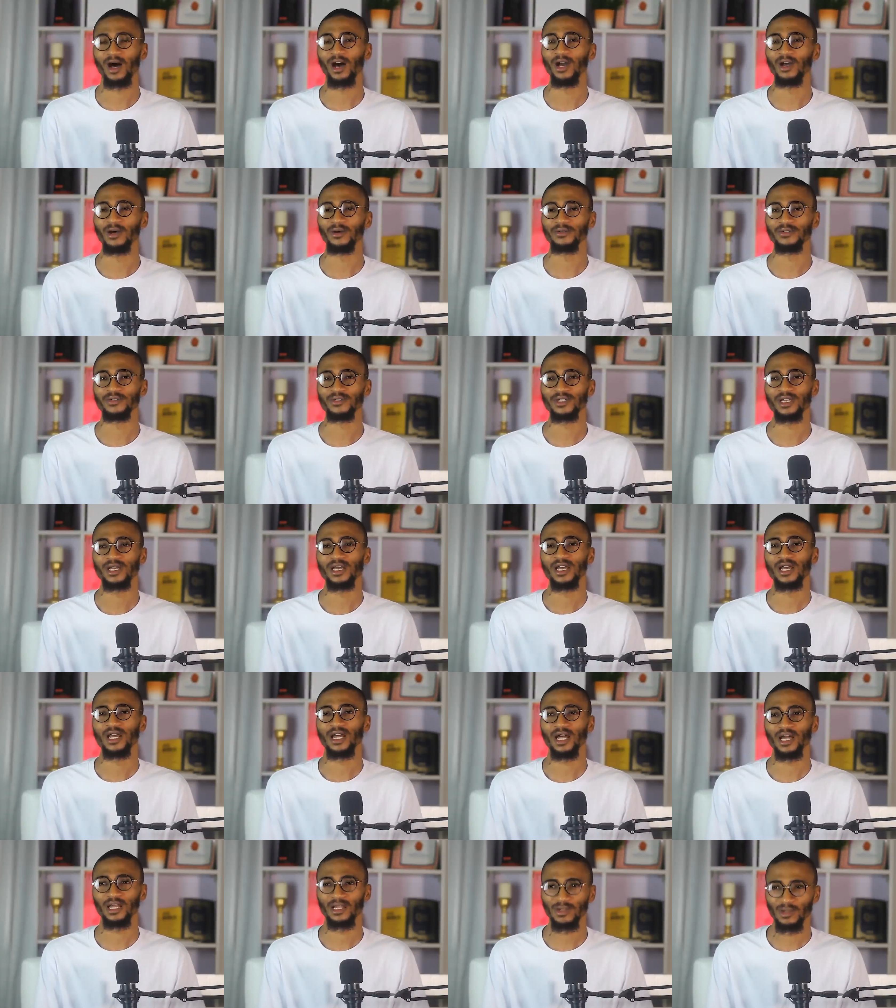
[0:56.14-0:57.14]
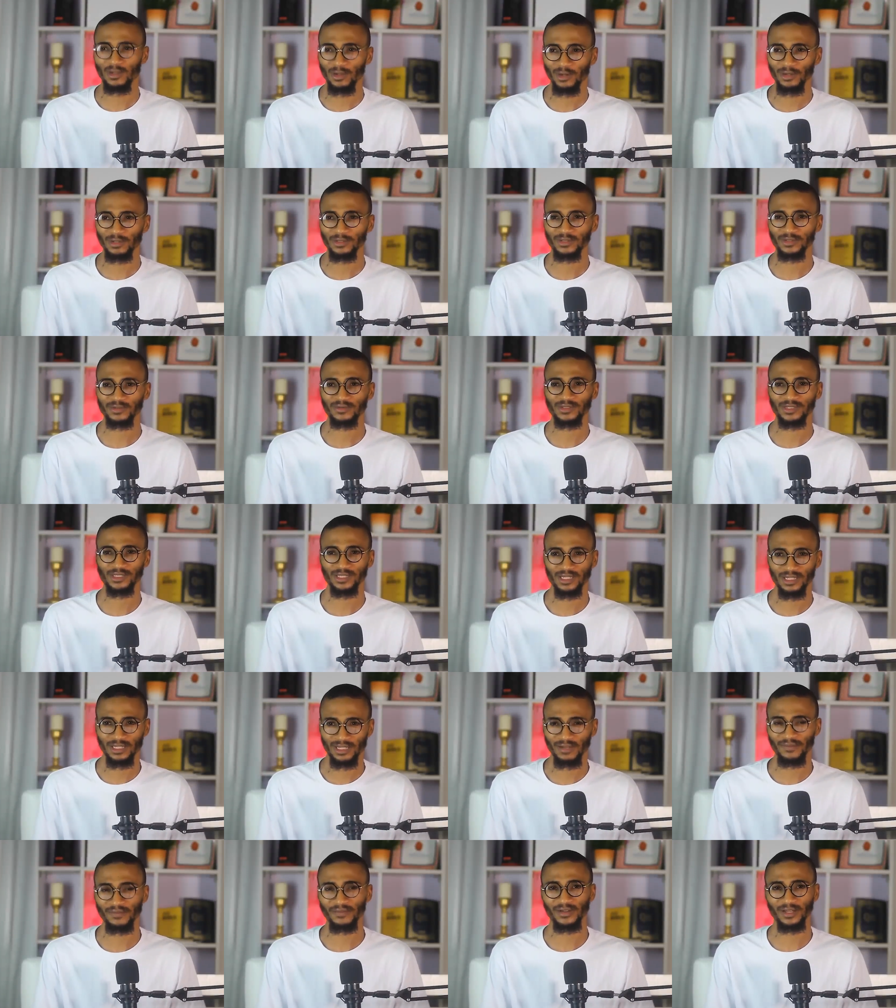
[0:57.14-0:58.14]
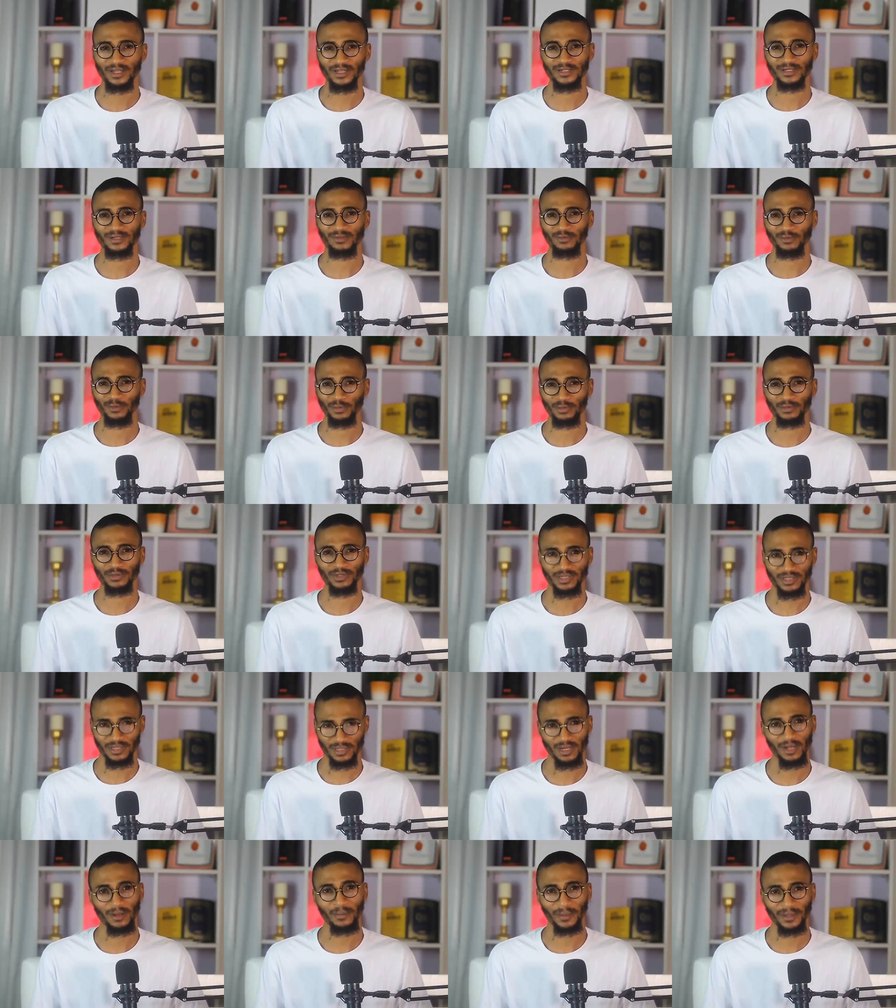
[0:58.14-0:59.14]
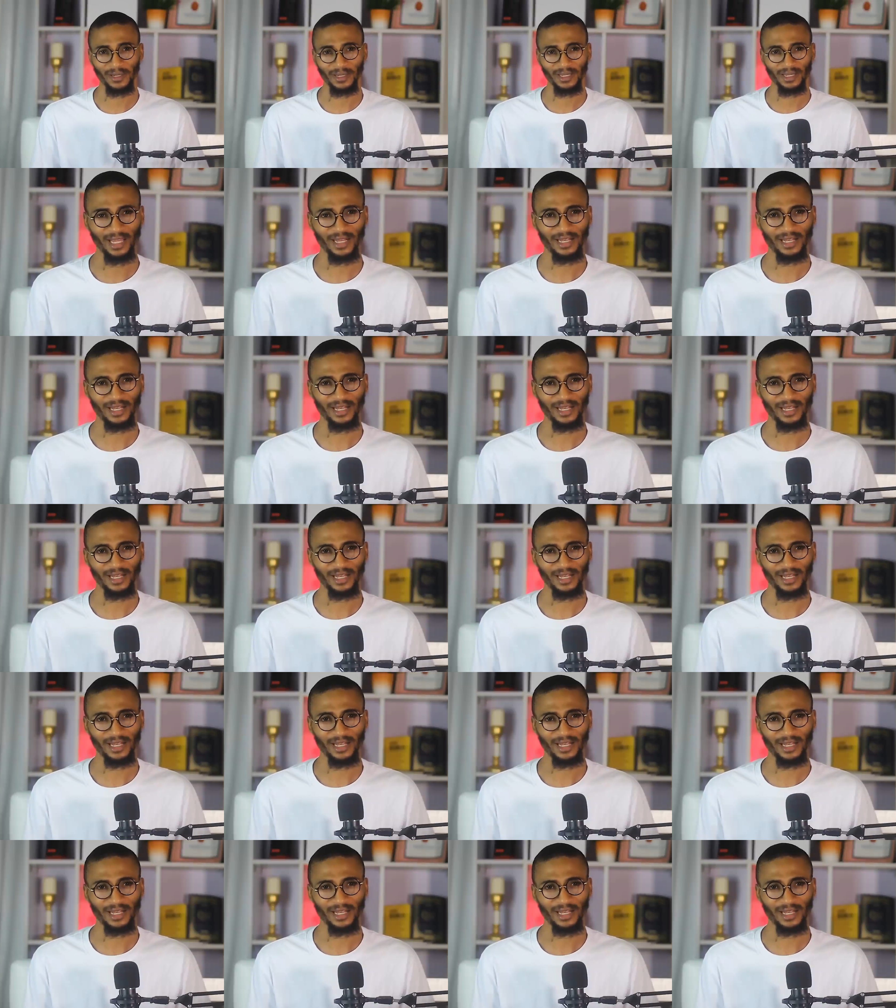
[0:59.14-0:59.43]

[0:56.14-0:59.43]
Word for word: holds a lot of significance for this topic.